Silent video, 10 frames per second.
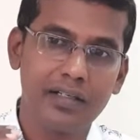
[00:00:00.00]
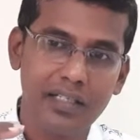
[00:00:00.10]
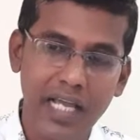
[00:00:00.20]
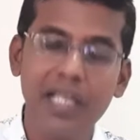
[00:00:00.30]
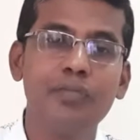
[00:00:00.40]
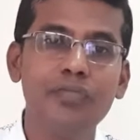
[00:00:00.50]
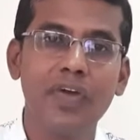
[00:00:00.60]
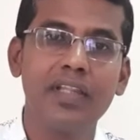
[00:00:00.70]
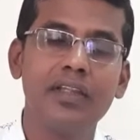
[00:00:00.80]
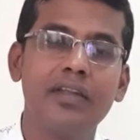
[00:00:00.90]
time
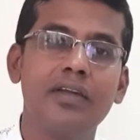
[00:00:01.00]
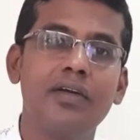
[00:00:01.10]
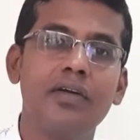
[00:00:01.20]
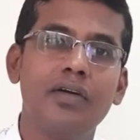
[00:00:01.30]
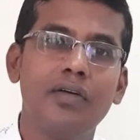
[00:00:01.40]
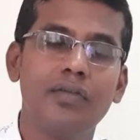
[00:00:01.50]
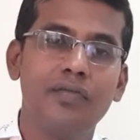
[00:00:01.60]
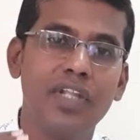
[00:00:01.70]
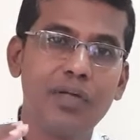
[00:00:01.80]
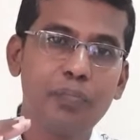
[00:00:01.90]
when
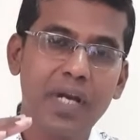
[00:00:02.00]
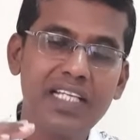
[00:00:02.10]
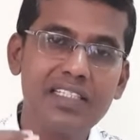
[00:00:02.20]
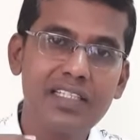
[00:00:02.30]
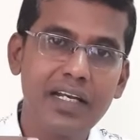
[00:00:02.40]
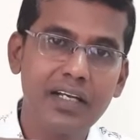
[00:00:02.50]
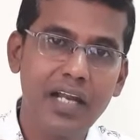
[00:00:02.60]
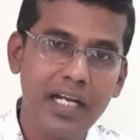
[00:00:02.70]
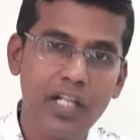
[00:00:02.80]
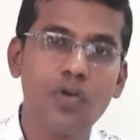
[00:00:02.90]
the price is
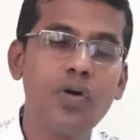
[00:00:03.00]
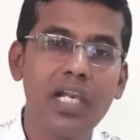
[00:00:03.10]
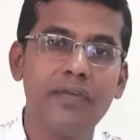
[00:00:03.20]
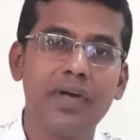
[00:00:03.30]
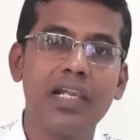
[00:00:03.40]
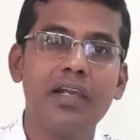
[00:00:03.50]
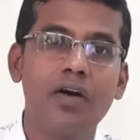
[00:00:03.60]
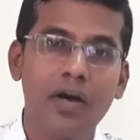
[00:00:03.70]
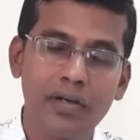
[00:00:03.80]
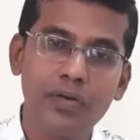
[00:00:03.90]
at a low level,
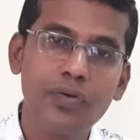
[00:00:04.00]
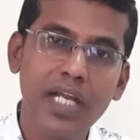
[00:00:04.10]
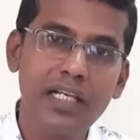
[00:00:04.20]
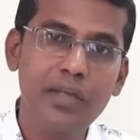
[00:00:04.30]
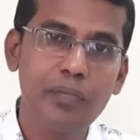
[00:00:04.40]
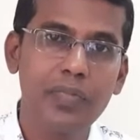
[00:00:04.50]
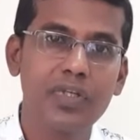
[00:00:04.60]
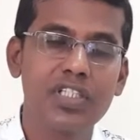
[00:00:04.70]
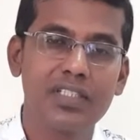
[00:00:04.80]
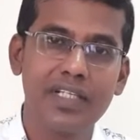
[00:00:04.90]
or you get the
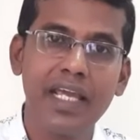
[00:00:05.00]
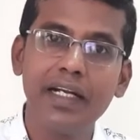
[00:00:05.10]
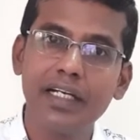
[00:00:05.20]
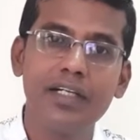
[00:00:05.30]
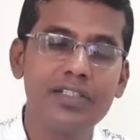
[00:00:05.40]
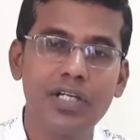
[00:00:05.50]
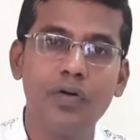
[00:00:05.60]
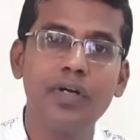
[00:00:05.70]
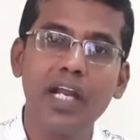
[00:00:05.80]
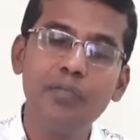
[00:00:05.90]
share at a
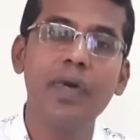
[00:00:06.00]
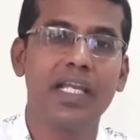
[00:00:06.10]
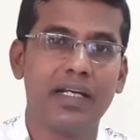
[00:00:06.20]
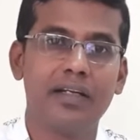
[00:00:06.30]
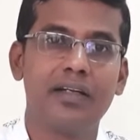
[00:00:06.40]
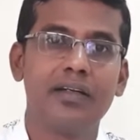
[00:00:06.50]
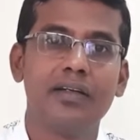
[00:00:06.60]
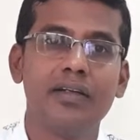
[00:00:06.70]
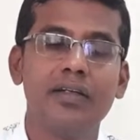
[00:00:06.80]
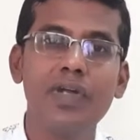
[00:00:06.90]
discount and buy it.
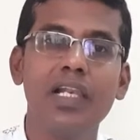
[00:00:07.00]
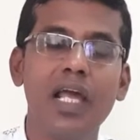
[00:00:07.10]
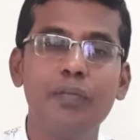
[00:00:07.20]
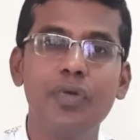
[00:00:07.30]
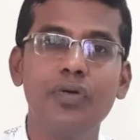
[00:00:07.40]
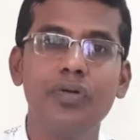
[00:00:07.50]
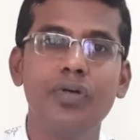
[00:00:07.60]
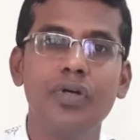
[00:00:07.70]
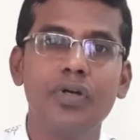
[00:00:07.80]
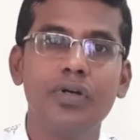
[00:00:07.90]
It will help you
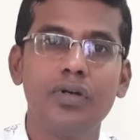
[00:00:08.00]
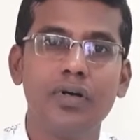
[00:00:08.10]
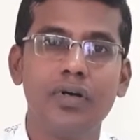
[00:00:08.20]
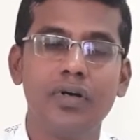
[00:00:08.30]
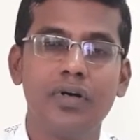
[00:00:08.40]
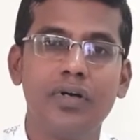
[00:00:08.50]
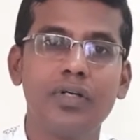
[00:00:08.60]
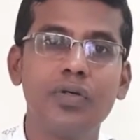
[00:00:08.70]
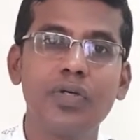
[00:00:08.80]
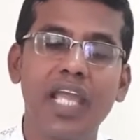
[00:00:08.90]

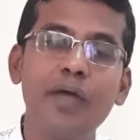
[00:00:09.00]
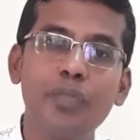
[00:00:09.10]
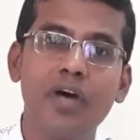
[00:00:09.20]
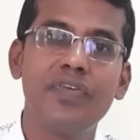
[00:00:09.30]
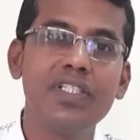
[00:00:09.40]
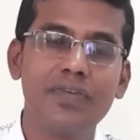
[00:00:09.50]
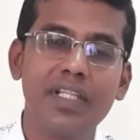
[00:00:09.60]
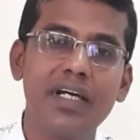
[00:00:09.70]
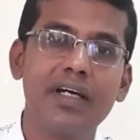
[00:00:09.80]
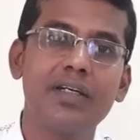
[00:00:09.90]
to gain profits
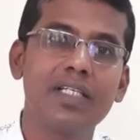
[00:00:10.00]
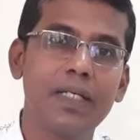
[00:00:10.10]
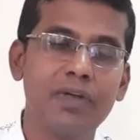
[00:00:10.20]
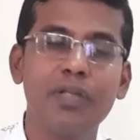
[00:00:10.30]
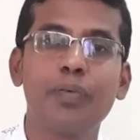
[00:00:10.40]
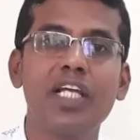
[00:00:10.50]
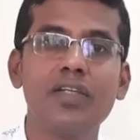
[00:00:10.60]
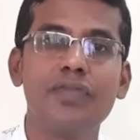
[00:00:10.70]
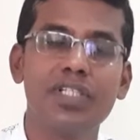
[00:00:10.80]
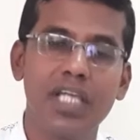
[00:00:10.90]
when the price
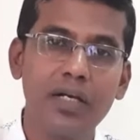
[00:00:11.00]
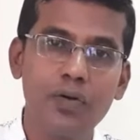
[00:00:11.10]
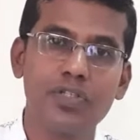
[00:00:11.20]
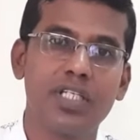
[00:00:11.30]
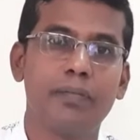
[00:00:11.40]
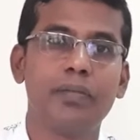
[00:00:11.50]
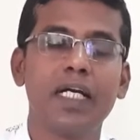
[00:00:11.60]
of the share goes up.